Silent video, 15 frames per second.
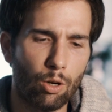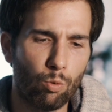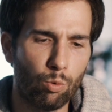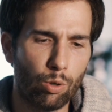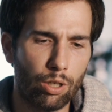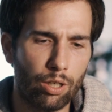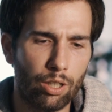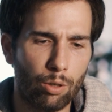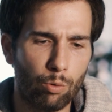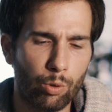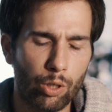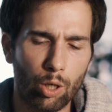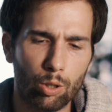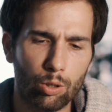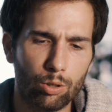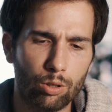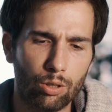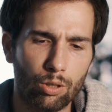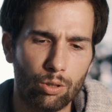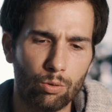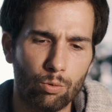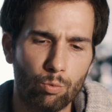where we all
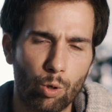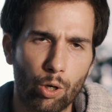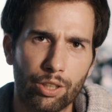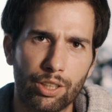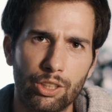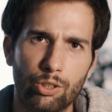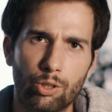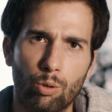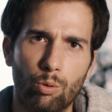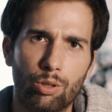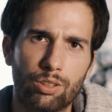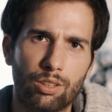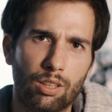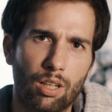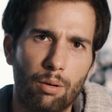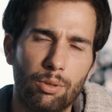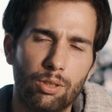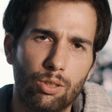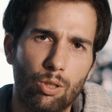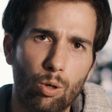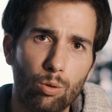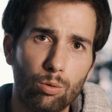working towards a
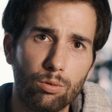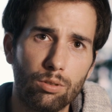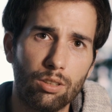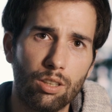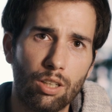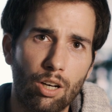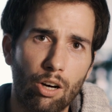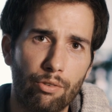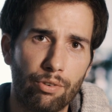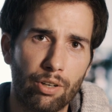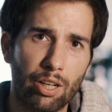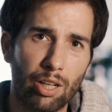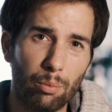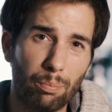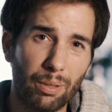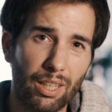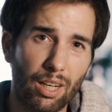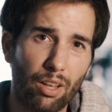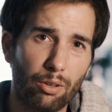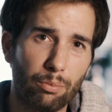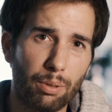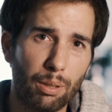common goal of helping
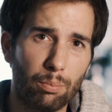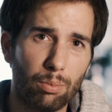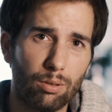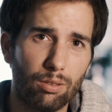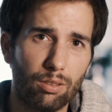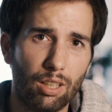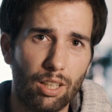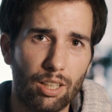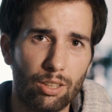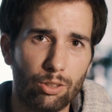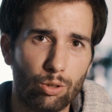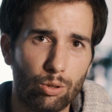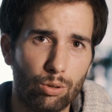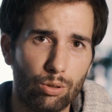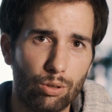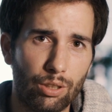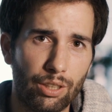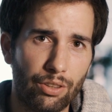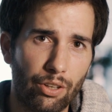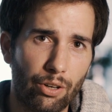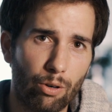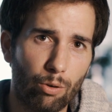other people to
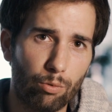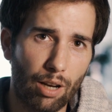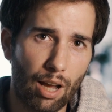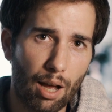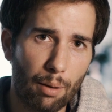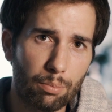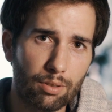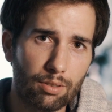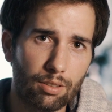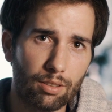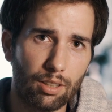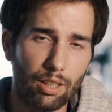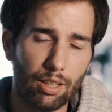in their own apps